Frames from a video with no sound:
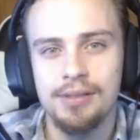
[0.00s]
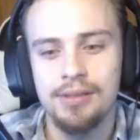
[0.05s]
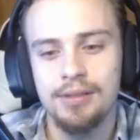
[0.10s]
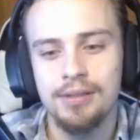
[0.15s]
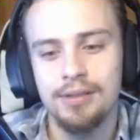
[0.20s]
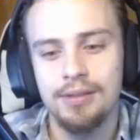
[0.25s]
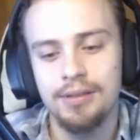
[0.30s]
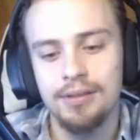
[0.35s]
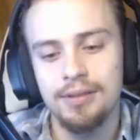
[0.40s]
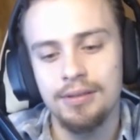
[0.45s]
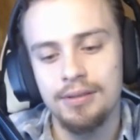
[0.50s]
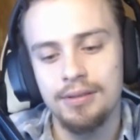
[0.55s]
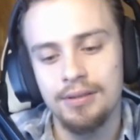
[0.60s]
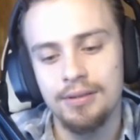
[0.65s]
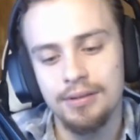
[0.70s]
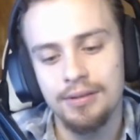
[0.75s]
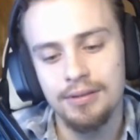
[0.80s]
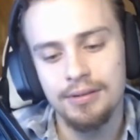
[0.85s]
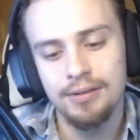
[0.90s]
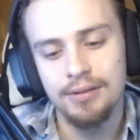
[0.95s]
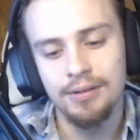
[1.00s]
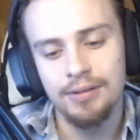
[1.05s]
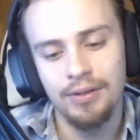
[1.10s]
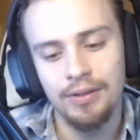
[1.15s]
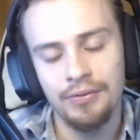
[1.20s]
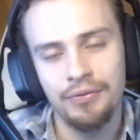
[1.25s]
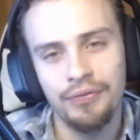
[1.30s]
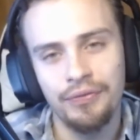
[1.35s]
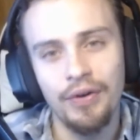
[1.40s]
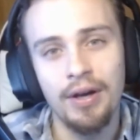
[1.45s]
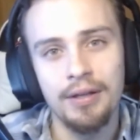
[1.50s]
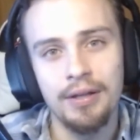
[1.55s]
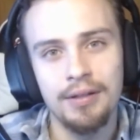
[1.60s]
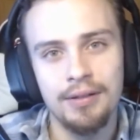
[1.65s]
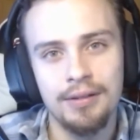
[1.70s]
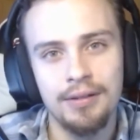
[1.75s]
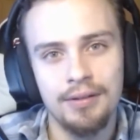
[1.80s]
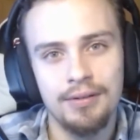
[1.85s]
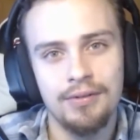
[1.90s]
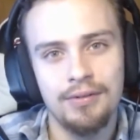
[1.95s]
the fun
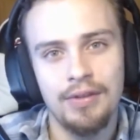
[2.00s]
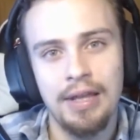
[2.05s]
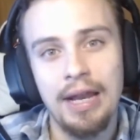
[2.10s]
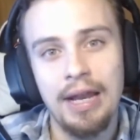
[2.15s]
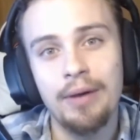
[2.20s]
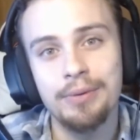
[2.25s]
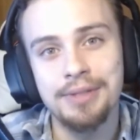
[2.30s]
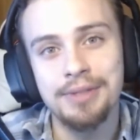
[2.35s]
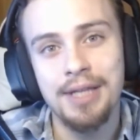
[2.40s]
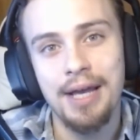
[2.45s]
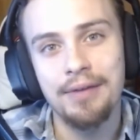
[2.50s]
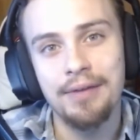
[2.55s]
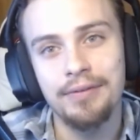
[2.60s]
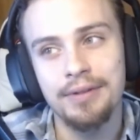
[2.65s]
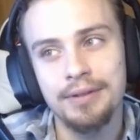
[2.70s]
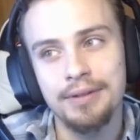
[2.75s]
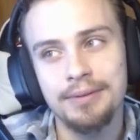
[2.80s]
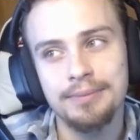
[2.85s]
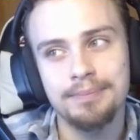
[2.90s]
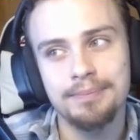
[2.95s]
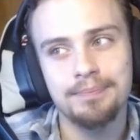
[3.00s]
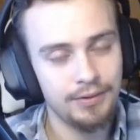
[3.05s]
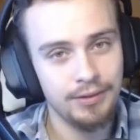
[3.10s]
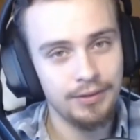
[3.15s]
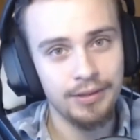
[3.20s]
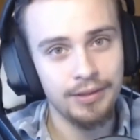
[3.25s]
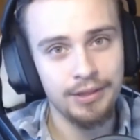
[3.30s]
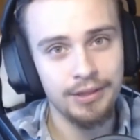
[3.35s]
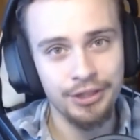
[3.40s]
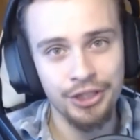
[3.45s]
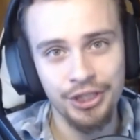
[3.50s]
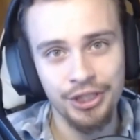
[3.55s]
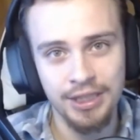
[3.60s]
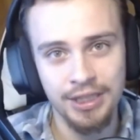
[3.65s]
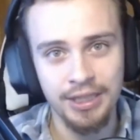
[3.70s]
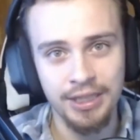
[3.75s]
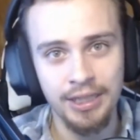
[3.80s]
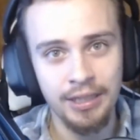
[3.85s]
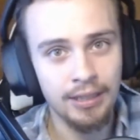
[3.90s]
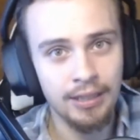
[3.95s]
that I was having. Just
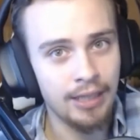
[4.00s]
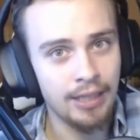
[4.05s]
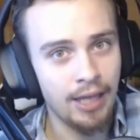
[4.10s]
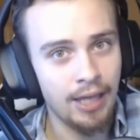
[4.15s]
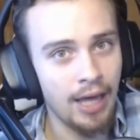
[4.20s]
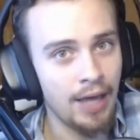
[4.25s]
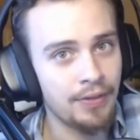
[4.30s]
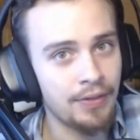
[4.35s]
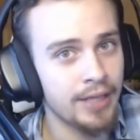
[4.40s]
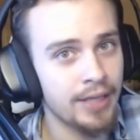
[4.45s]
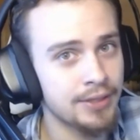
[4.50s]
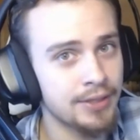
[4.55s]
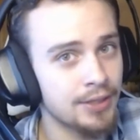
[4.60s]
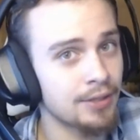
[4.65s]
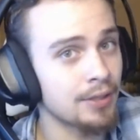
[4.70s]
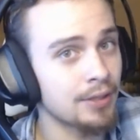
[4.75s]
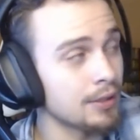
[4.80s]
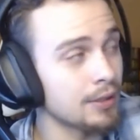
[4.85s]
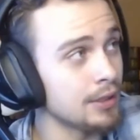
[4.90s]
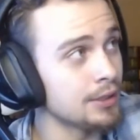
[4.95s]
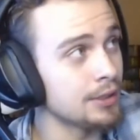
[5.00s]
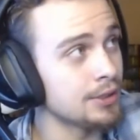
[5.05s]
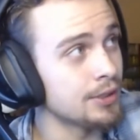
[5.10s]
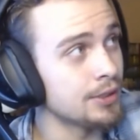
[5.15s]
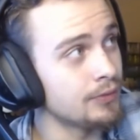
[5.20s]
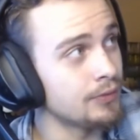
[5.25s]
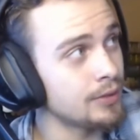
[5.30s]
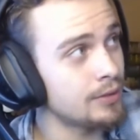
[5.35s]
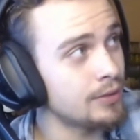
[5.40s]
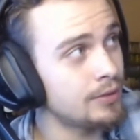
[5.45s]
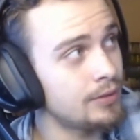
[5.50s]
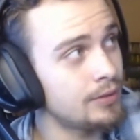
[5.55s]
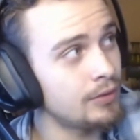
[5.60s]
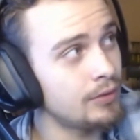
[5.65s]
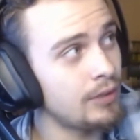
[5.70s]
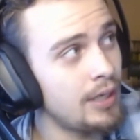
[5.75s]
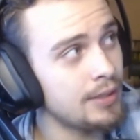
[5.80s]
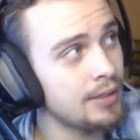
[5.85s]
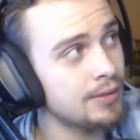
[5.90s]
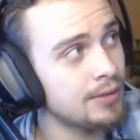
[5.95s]
gonna add that to the list of
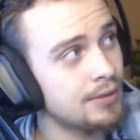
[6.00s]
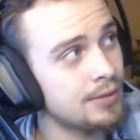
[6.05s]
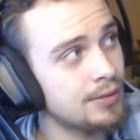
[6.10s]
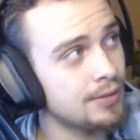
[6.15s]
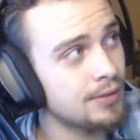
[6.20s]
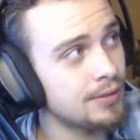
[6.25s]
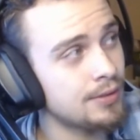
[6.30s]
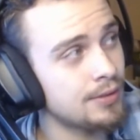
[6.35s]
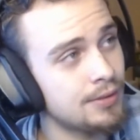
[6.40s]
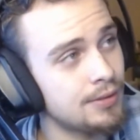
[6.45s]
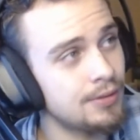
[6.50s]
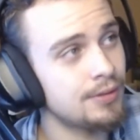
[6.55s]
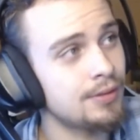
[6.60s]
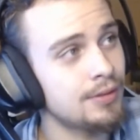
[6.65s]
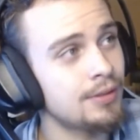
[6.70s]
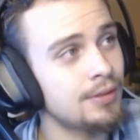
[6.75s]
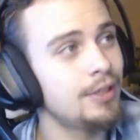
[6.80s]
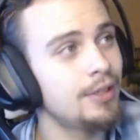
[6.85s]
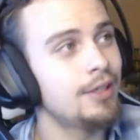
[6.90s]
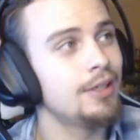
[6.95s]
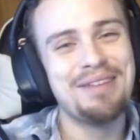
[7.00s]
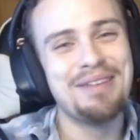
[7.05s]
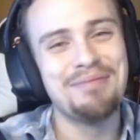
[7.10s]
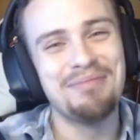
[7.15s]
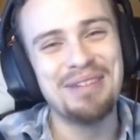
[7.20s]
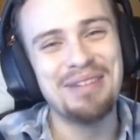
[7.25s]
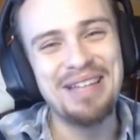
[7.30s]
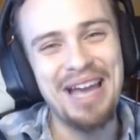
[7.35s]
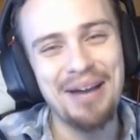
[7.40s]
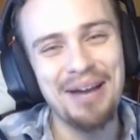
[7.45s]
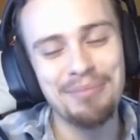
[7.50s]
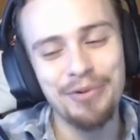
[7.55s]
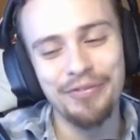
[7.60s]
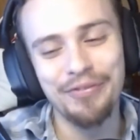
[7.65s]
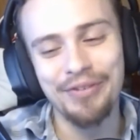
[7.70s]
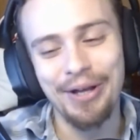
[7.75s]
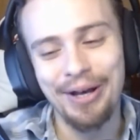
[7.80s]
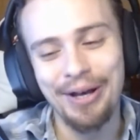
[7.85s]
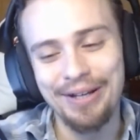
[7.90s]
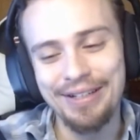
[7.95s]
regrets. But yeah,
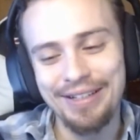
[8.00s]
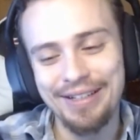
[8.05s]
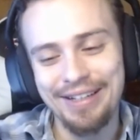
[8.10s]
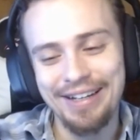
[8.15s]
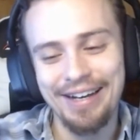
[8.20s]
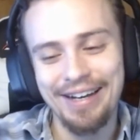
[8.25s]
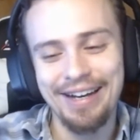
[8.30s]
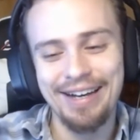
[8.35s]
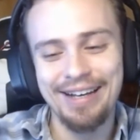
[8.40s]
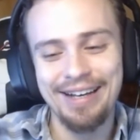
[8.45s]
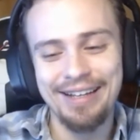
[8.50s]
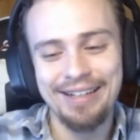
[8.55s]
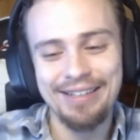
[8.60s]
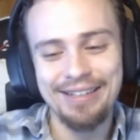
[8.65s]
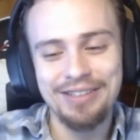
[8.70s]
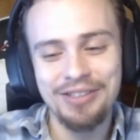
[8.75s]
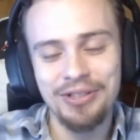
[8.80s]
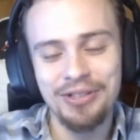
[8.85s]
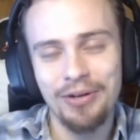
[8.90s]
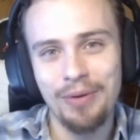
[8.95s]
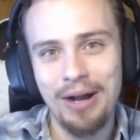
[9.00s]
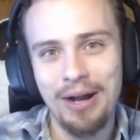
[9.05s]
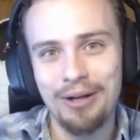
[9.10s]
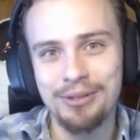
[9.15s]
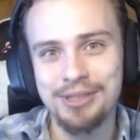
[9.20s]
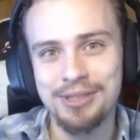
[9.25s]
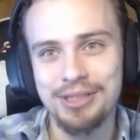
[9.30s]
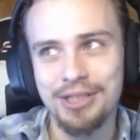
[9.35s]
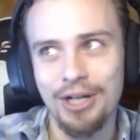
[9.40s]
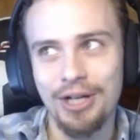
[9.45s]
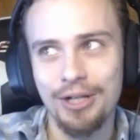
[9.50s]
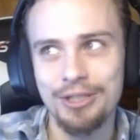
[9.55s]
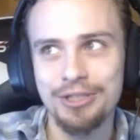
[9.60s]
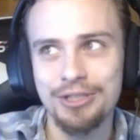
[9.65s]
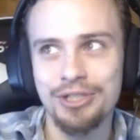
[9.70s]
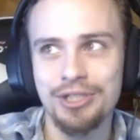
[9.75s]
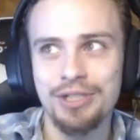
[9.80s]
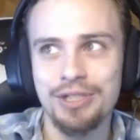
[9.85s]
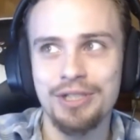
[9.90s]
moving on. You know, while I was in college